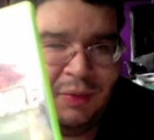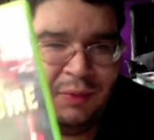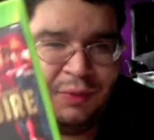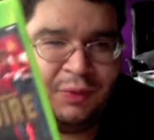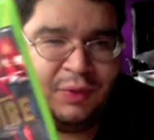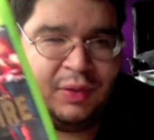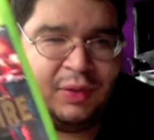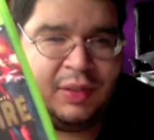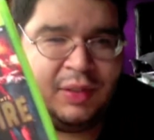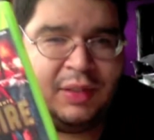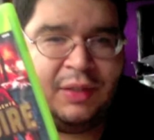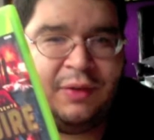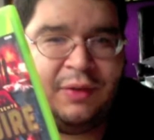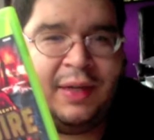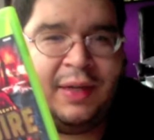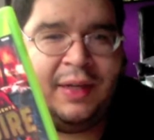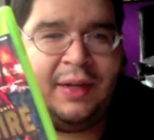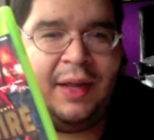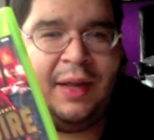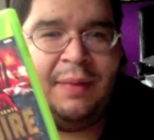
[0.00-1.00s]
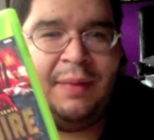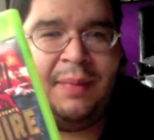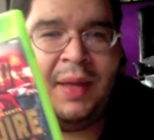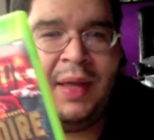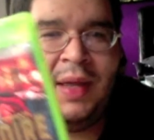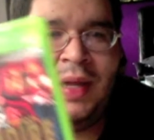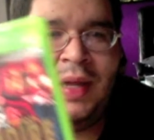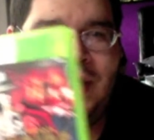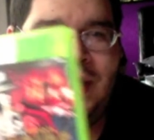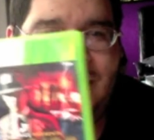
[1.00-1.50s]
Really great game.
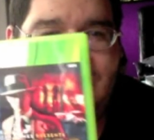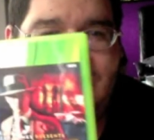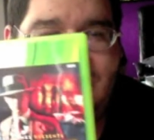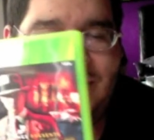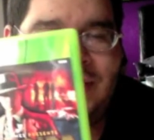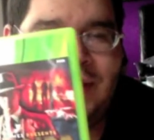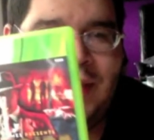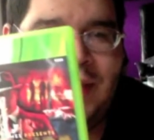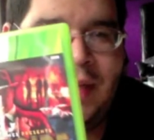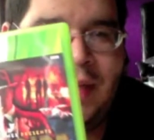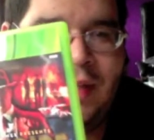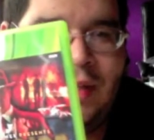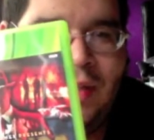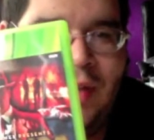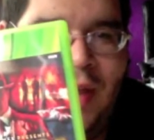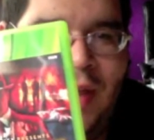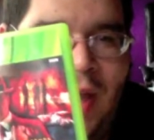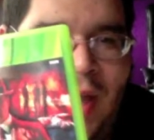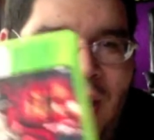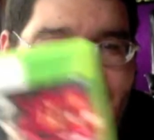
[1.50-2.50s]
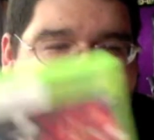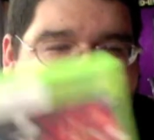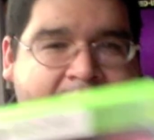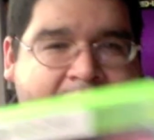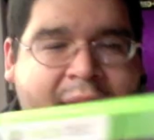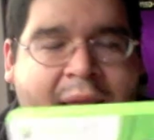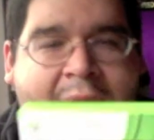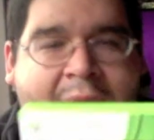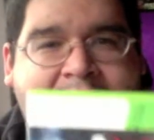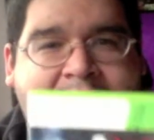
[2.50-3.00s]
Now it's not heavy on
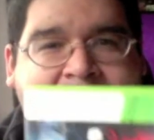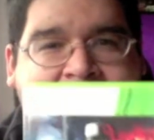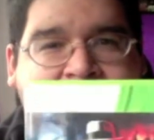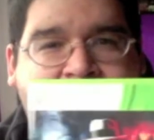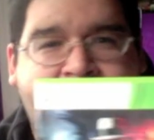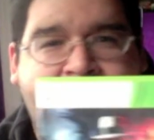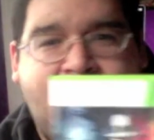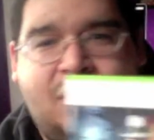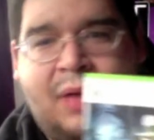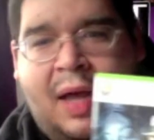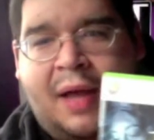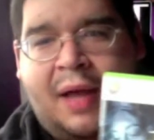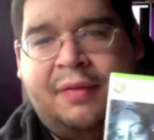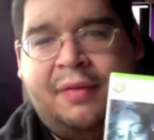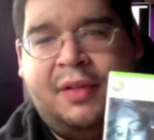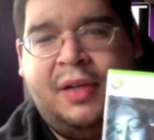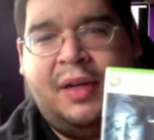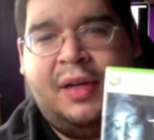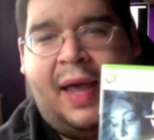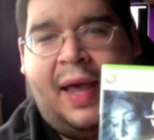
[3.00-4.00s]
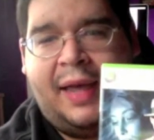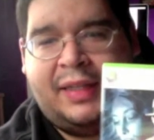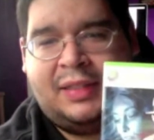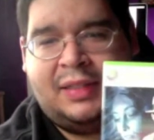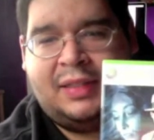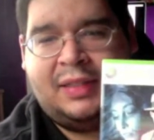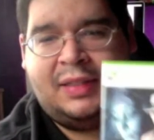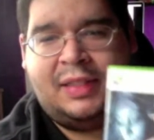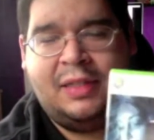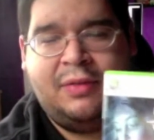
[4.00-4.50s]
the action. You do have your action
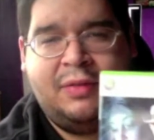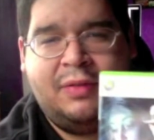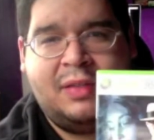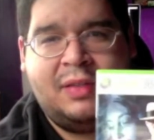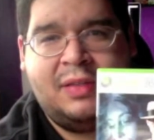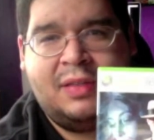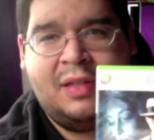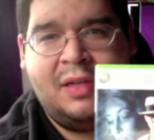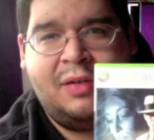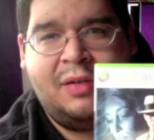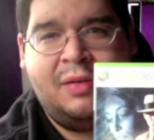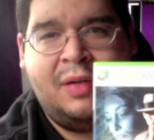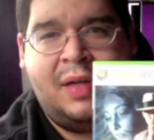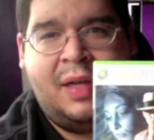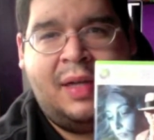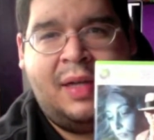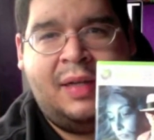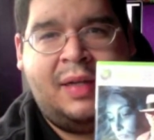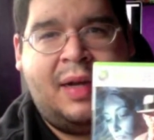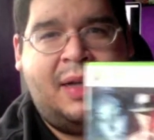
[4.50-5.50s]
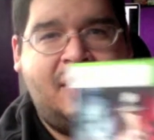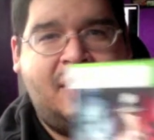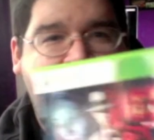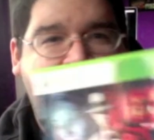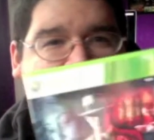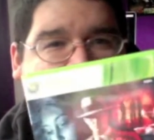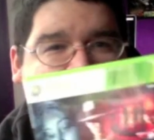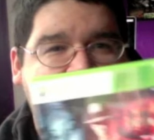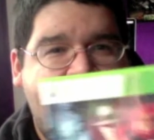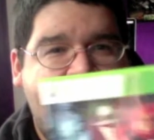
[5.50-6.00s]
sequences though, your
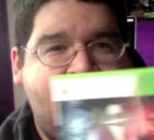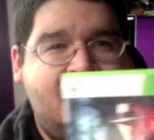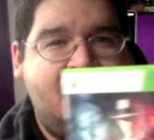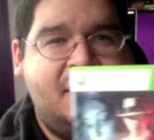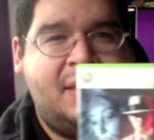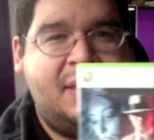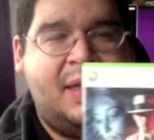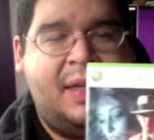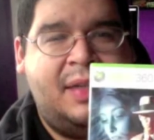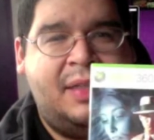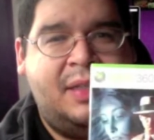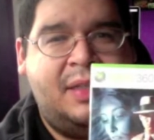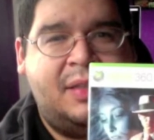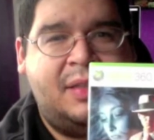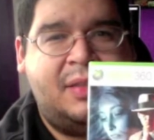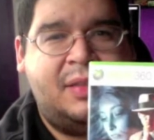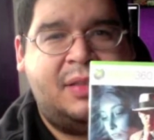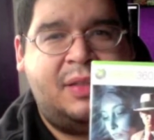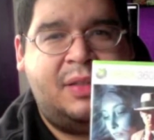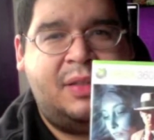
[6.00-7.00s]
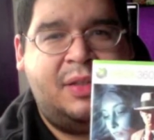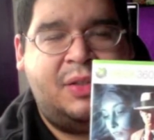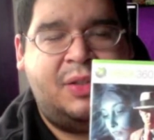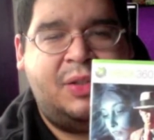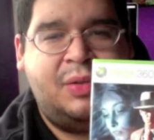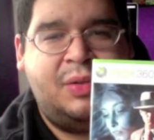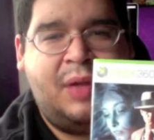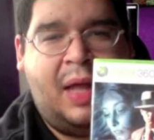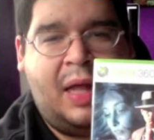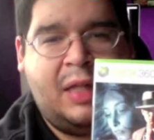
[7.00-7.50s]
racing and your
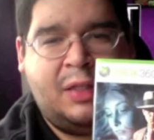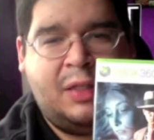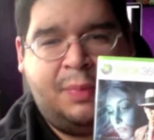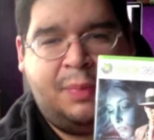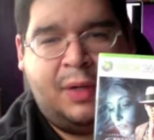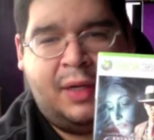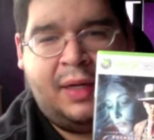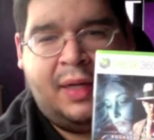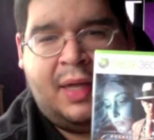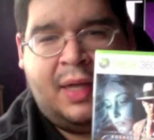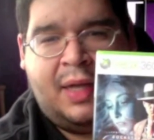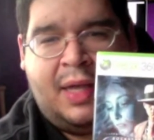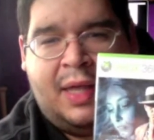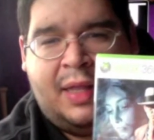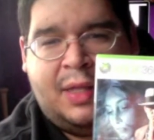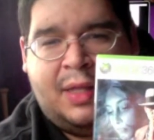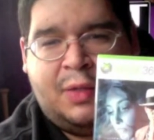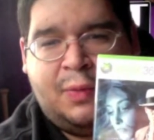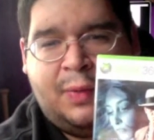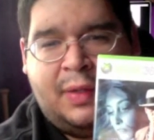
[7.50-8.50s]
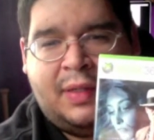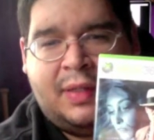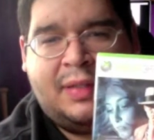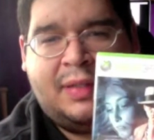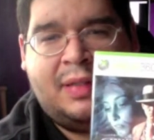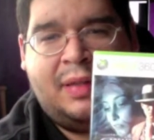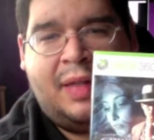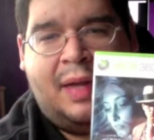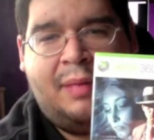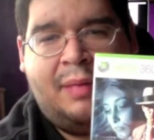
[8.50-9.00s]
shootouts, but this one is
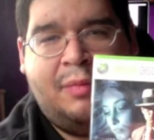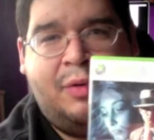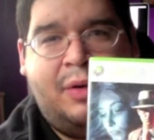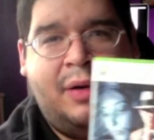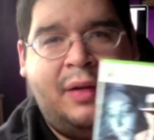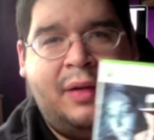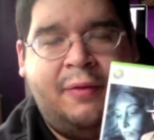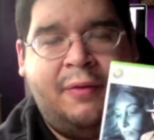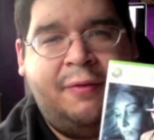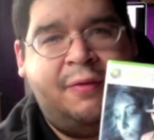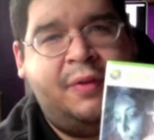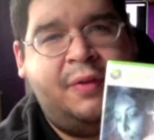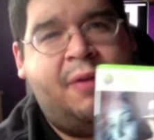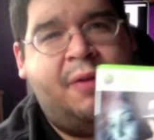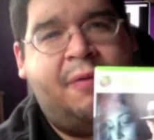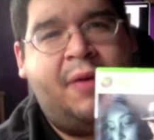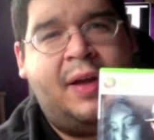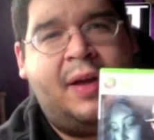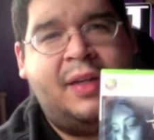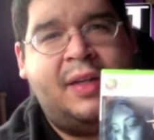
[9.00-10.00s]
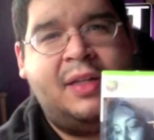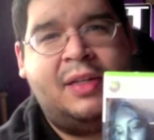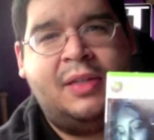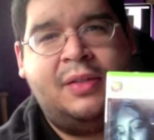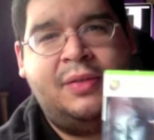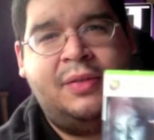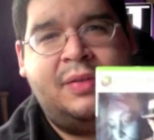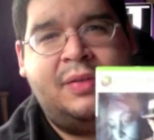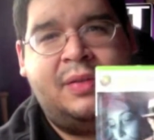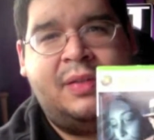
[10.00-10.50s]
a lot more. You find your
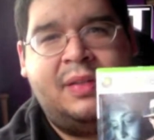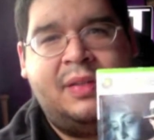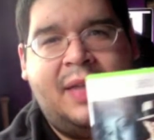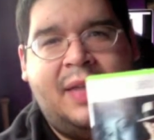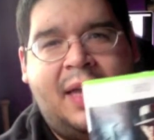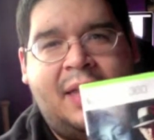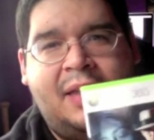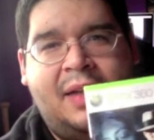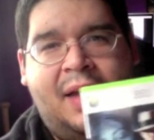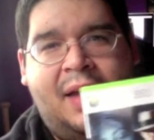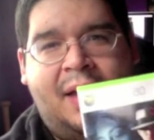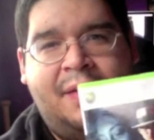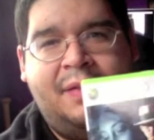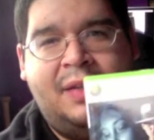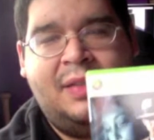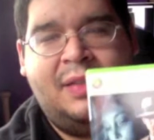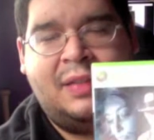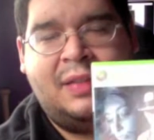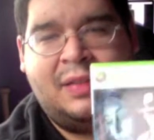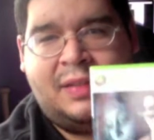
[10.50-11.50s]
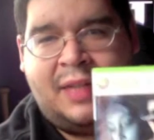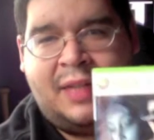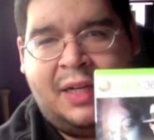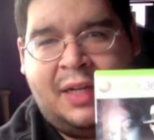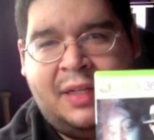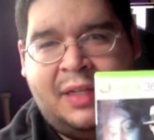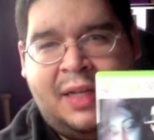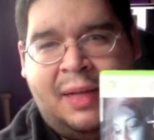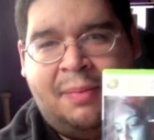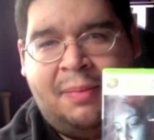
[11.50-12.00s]
clues, gather your evidence,
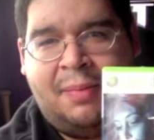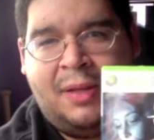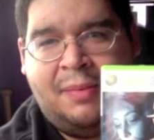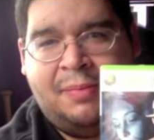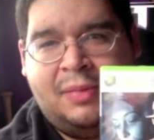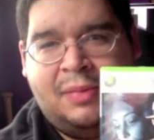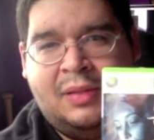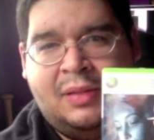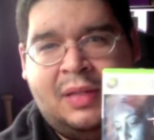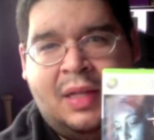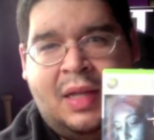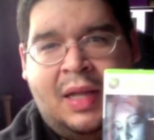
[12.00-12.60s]
interrogate people.